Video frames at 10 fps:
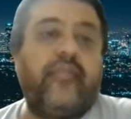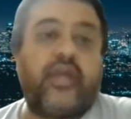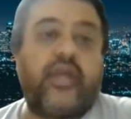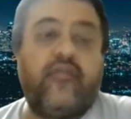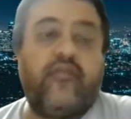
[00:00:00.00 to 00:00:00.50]

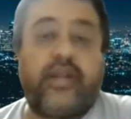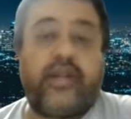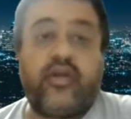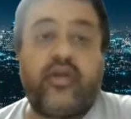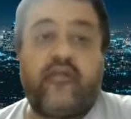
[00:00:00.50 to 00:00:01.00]
Give
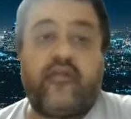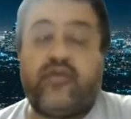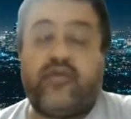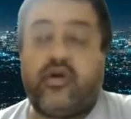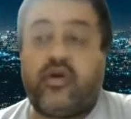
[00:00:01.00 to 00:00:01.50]
plenty of
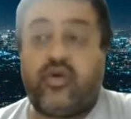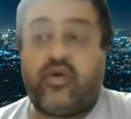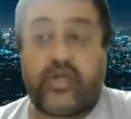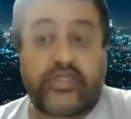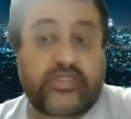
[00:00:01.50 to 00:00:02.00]

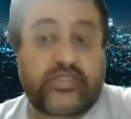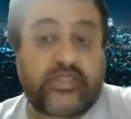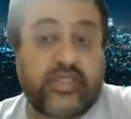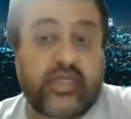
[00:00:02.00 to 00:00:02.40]
notice.